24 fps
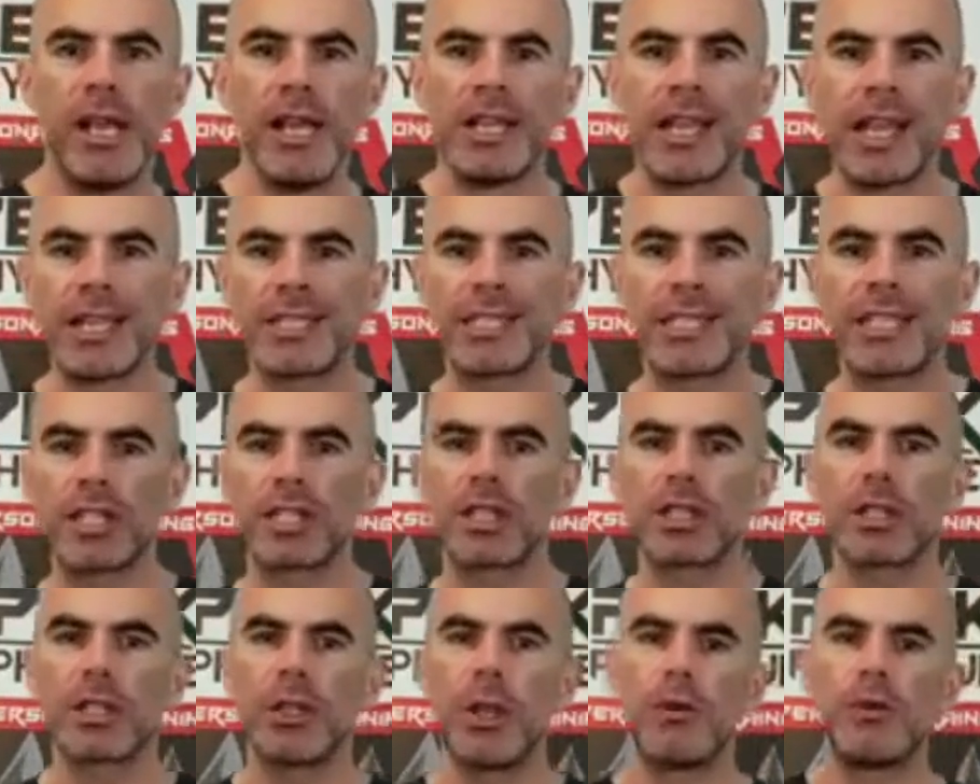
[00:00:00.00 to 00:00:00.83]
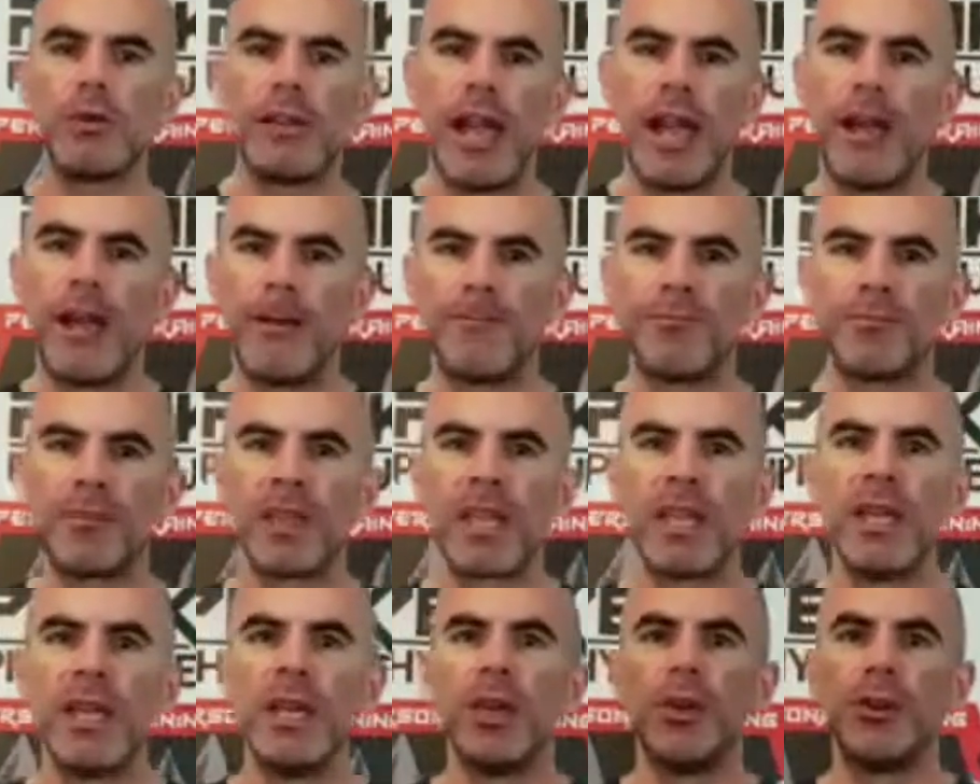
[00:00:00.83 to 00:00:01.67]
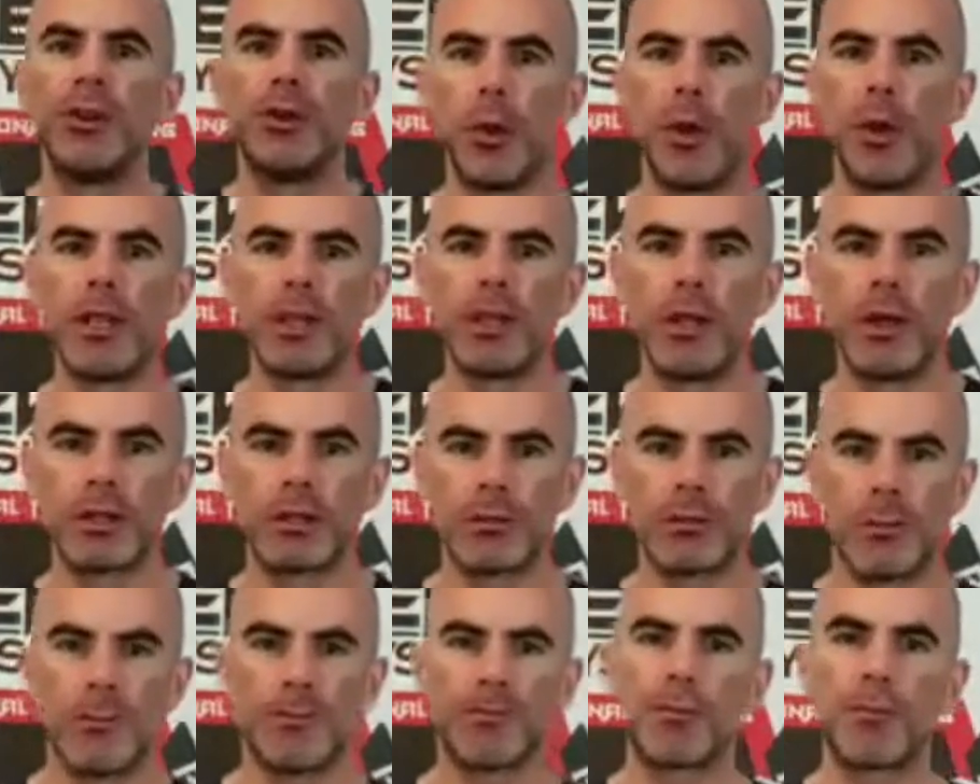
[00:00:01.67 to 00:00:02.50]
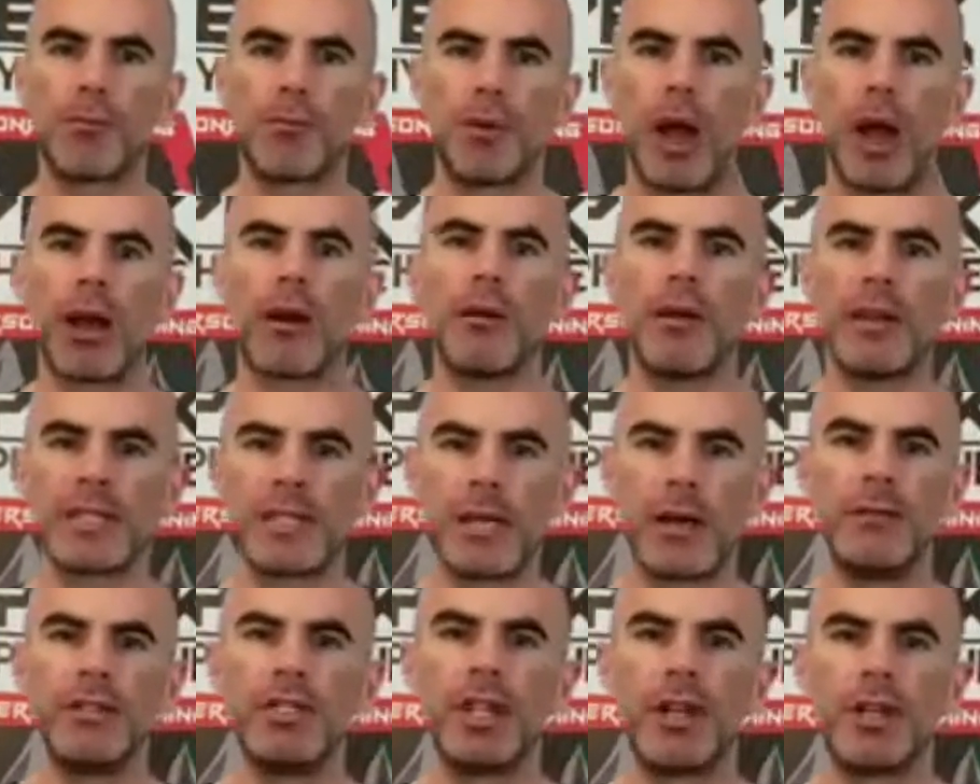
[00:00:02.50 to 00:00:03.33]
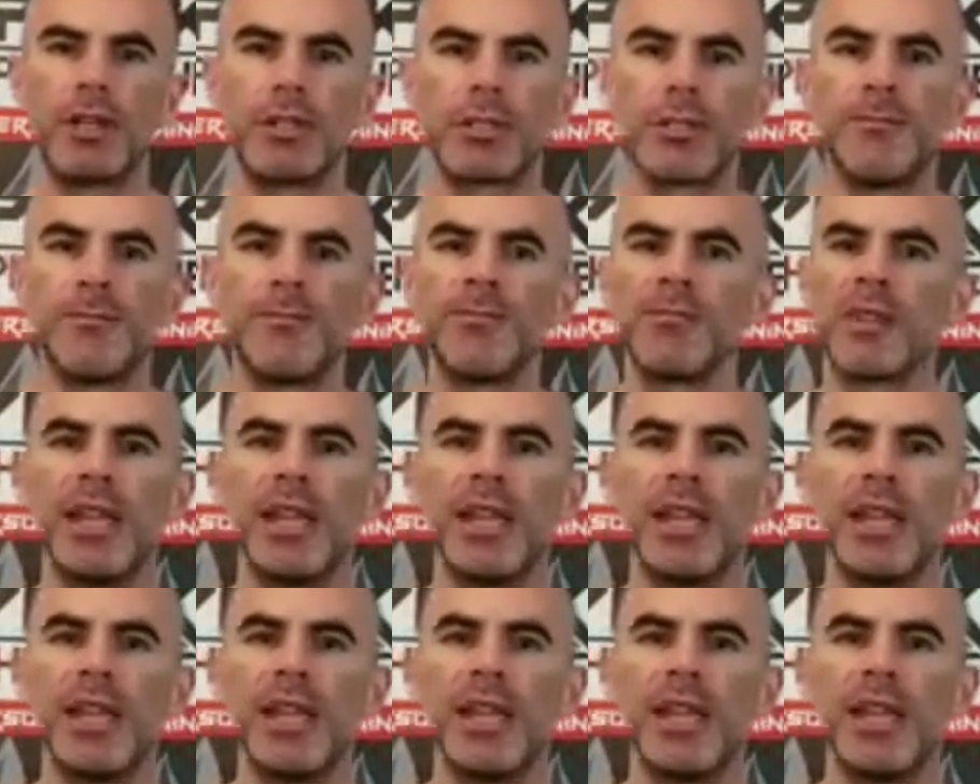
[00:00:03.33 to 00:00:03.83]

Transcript: That's going to slow down your weight loss progress and results.